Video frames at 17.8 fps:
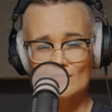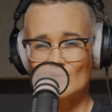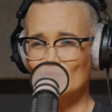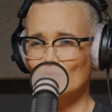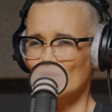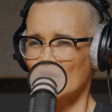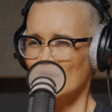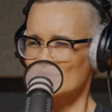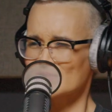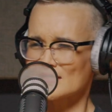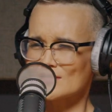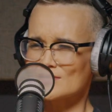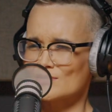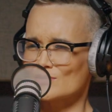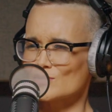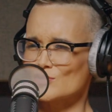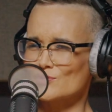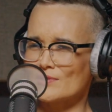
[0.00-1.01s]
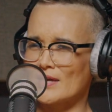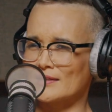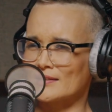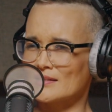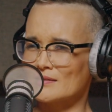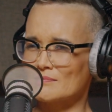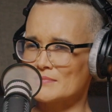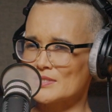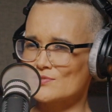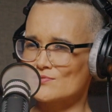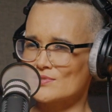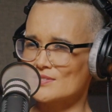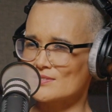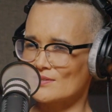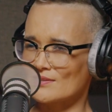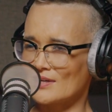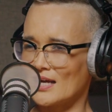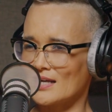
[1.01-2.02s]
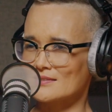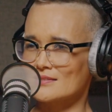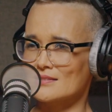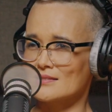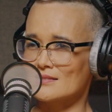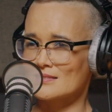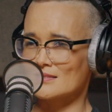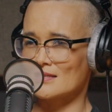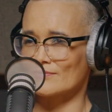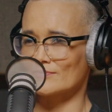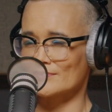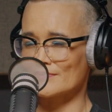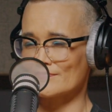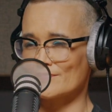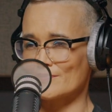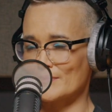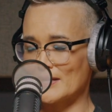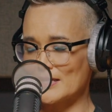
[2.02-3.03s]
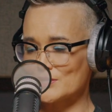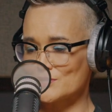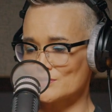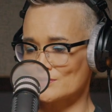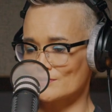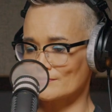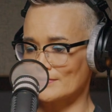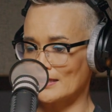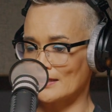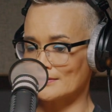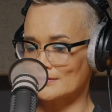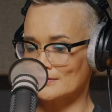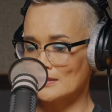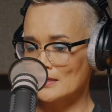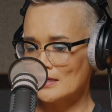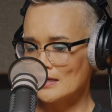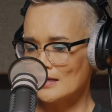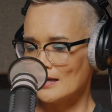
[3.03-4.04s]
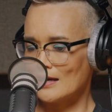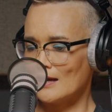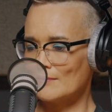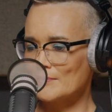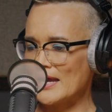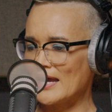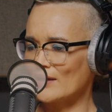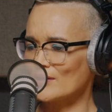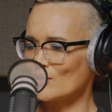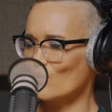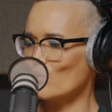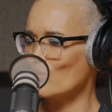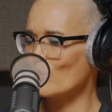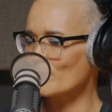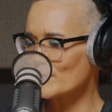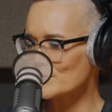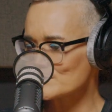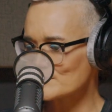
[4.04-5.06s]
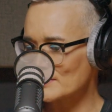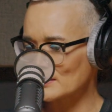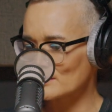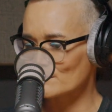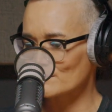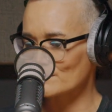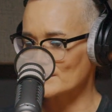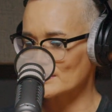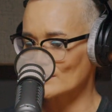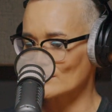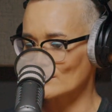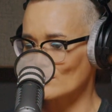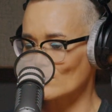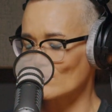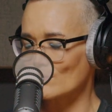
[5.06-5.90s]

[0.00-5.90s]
Why was that so shrouded in mystery and so hard to discover information around how your hormones make you feel?